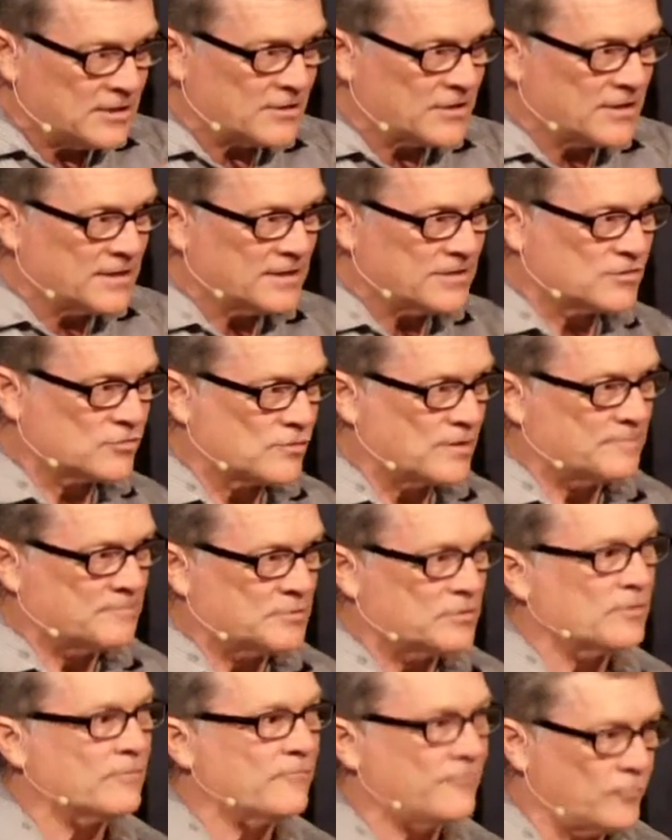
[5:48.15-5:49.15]
here in
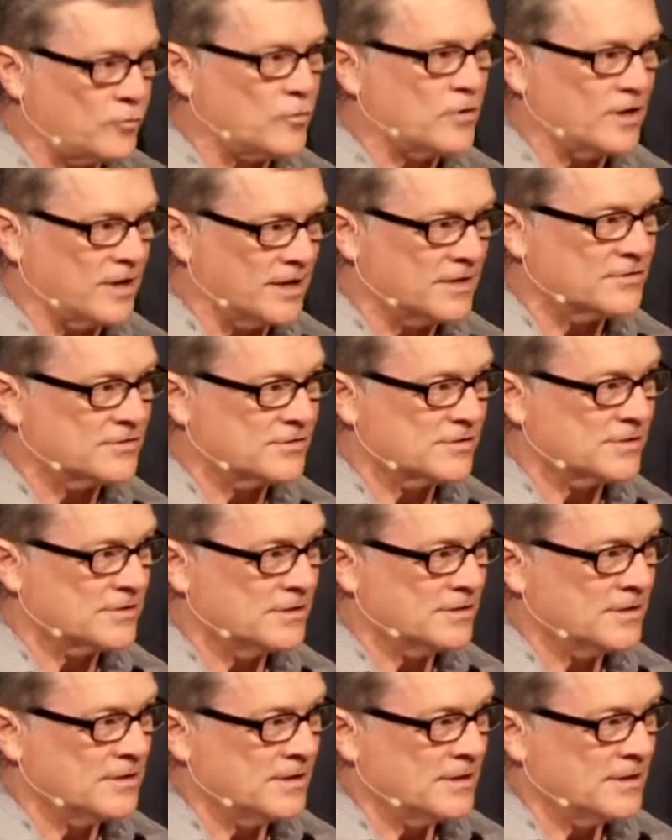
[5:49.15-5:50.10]
Scripture for us.